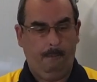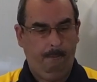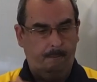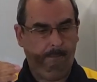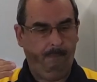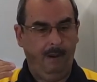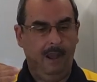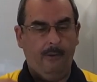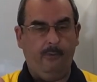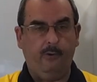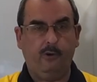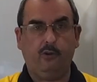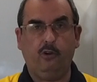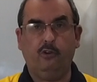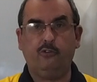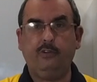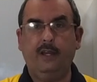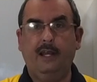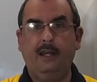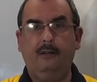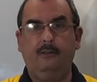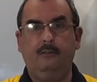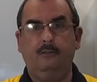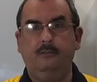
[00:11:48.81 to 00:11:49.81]
Power goes
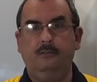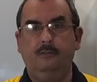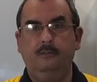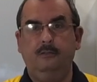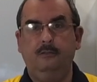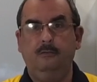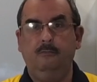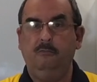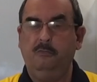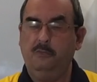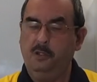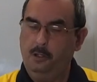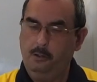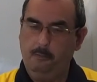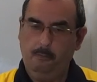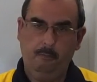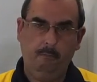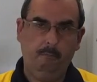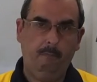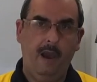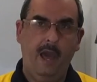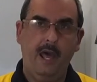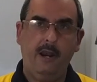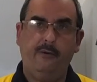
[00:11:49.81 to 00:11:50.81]
out,
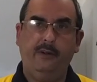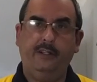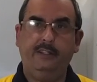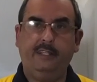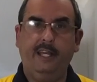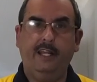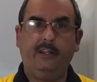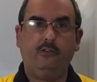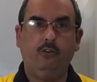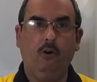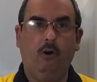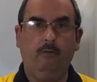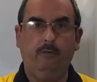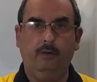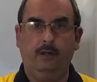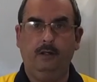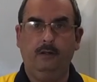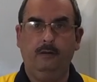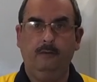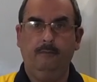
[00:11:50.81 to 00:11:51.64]
battery takes over.